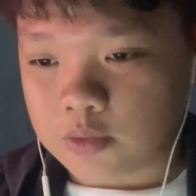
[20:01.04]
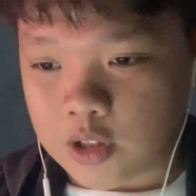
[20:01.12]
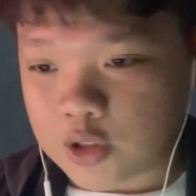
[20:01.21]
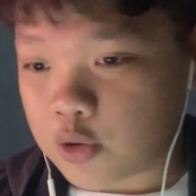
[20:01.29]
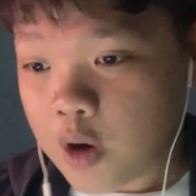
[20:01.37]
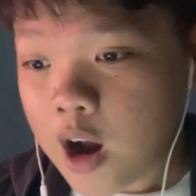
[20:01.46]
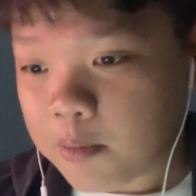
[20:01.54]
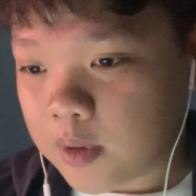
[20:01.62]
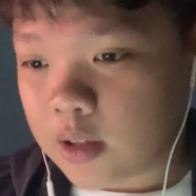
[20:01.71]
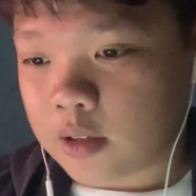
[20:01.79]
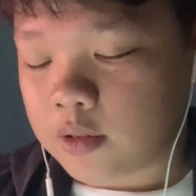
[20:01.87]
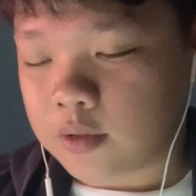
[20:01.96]
crappy,
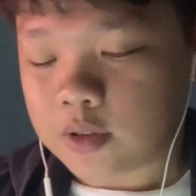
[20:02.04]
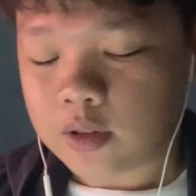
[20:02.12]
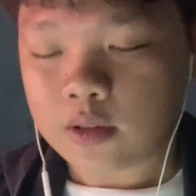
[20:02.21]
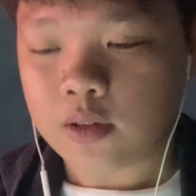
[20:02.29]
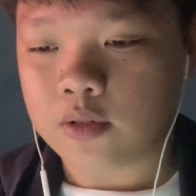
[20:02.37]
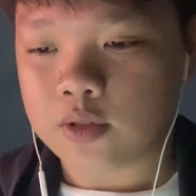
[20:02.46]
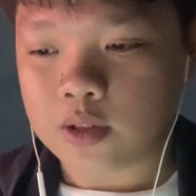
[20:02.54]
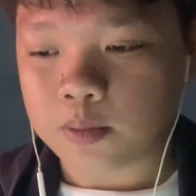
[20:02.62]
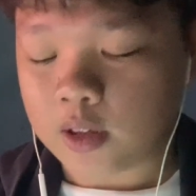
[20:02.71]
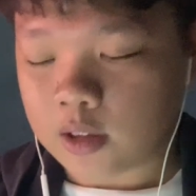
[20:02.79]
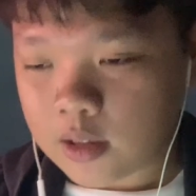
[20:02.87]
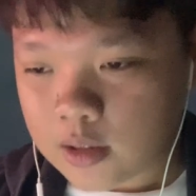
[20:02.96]
or
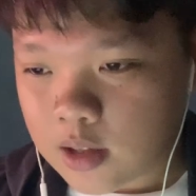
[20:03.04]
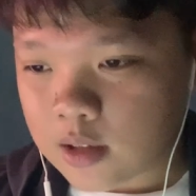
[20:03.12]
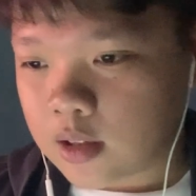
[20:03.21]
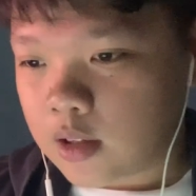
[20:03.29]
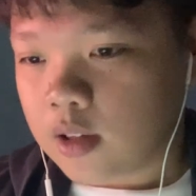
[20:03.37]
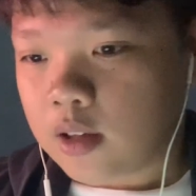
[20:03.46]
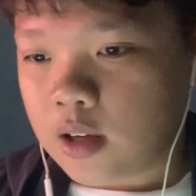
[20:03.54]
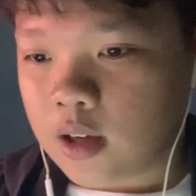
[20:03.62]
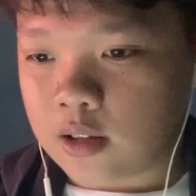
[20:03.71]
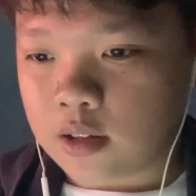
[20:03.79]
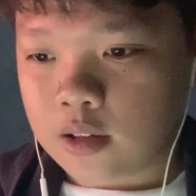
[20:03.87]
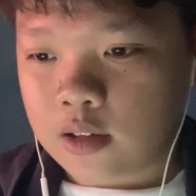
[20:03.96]
something like that.
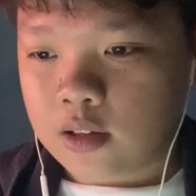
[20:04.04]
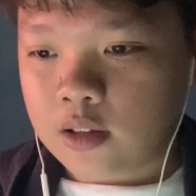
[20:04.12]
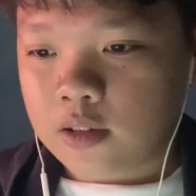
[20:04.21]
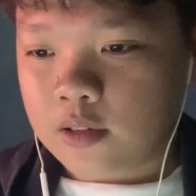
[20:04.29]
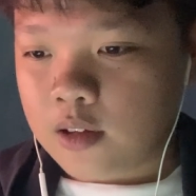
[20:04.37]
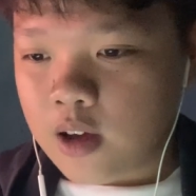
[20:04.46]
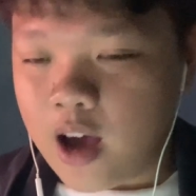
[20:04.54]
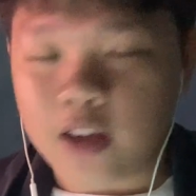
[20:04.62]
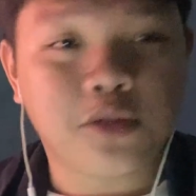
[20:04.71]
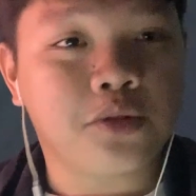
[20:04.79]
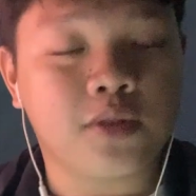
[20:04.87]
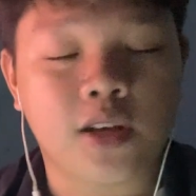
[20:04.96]
And I had
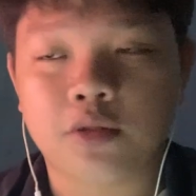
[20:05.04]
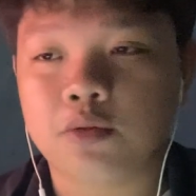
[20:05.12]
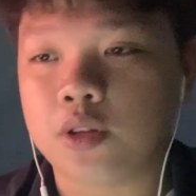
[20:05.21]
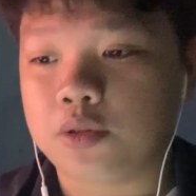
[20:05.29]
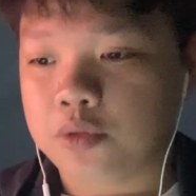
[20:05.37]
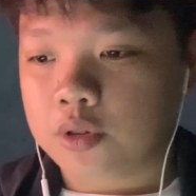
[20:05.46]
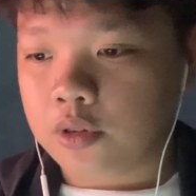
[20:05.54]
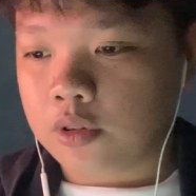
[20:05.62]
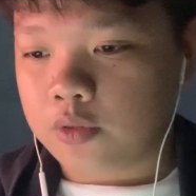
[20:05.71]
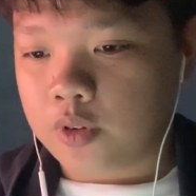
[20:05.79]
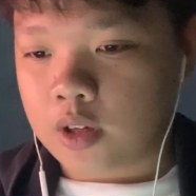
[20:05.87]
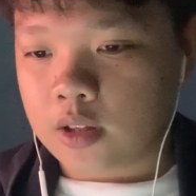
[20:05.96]
to like redo it all
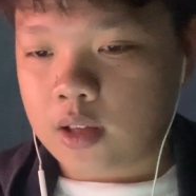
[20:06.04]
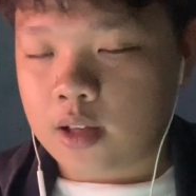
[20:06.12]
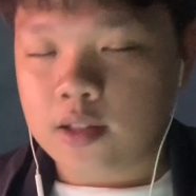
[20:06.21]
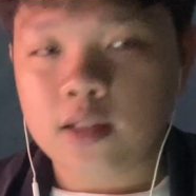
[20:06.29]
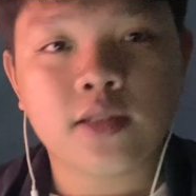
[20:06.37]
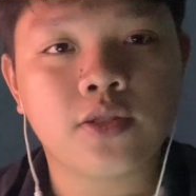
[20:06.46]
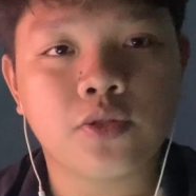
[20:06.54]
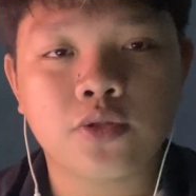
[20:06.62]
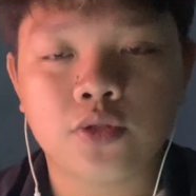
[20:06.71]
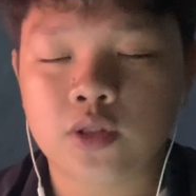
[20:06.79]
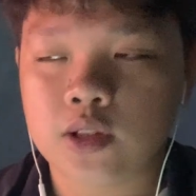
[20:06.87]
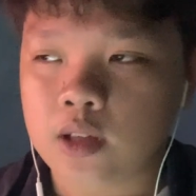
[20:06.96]
over again. And this is
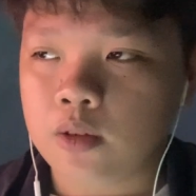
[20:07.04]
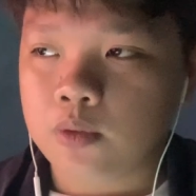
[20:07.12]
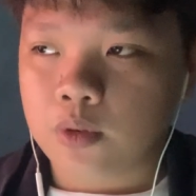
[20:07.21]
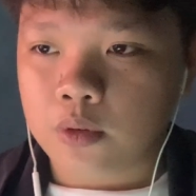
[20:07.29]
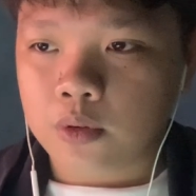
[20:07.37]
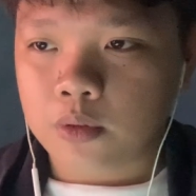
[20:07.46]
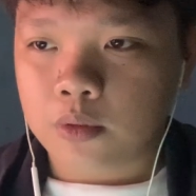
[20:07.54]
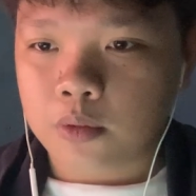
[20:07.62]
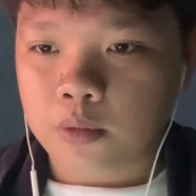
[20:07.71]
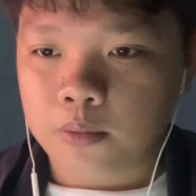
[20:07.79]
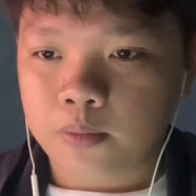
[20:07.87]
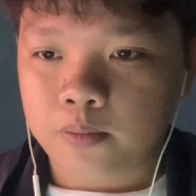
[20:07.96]
also the same for
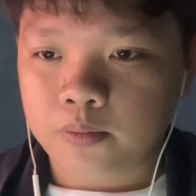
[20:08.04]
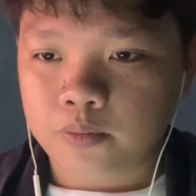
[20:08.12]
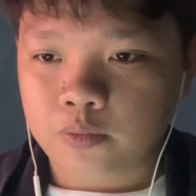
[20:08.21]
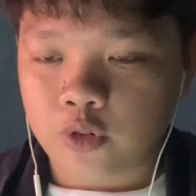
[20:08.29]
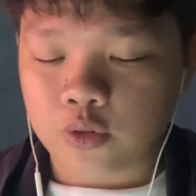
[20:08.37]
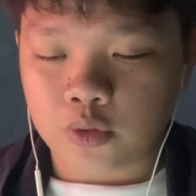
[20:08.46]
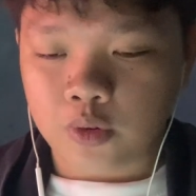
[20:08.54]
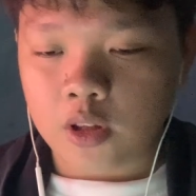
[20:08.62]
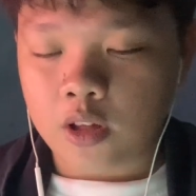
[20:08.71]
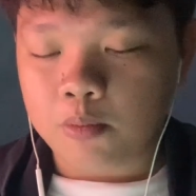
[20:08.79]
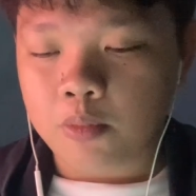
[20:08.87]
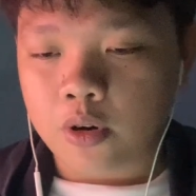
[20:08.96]

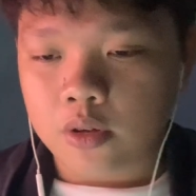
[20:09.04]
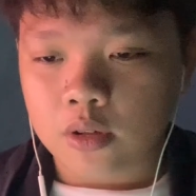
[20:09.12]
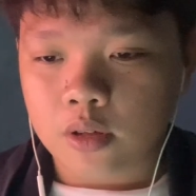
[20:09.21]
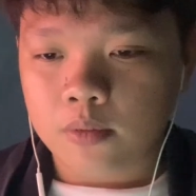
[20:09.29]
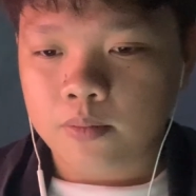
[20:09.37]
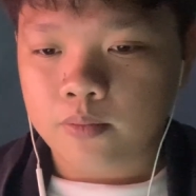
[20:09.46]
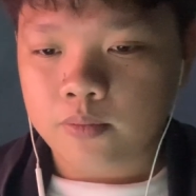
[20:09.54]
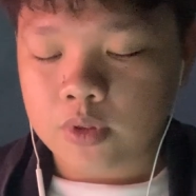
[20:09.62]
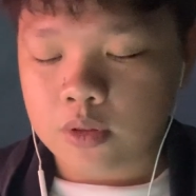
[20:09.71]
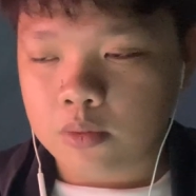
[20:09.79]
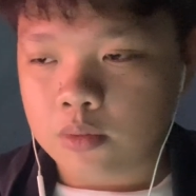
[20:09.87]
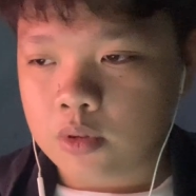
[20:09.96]
3D part.
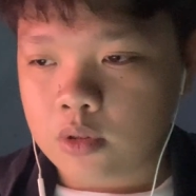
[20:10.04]
So